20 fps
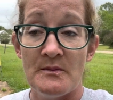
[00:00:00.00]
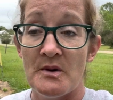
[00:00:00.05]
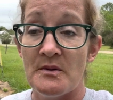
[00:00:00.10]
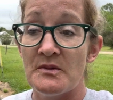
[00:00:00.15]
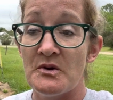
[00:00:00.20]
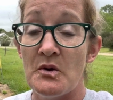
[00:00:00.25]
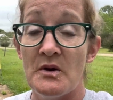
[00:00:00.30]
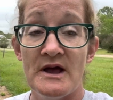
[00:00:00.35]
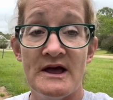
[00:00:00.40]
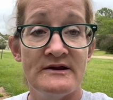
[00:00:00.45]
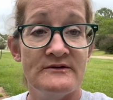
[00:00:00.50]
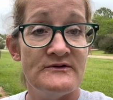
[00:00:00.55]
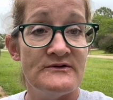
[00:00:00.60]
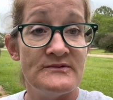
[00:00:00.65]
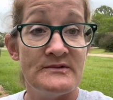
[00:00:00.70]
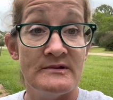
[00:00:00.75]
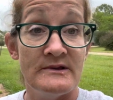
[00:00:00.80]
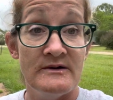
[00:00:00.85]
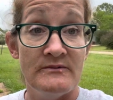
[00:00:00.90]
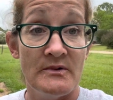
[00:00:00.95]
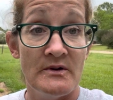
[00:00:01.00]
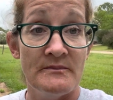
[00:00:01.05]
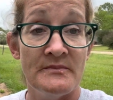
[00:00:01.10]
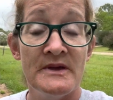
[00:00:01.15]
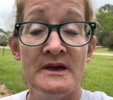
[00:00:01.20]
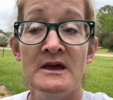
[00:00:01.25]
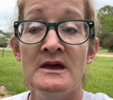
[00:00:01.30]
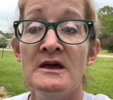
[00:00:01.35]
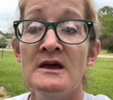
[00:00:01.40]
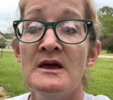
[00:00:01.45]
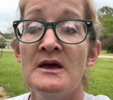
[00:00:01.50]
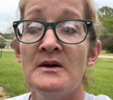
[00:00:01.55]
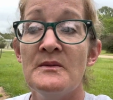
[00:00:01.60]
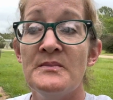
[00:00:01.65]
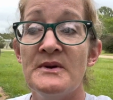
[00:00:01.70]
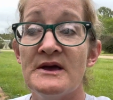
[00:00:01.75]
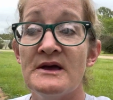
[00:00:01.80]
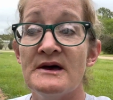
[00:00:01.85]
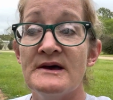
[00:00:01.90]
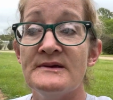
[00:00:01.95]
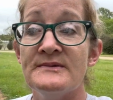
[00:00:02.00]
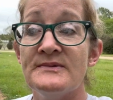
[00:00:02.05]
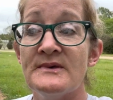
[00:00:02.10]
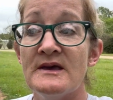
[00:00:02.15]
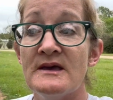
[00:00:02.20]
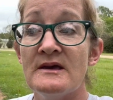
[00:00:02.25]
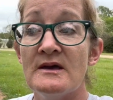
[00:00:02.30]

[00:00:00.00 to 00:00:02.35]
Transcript: I'm gonna go ahead and just leave them because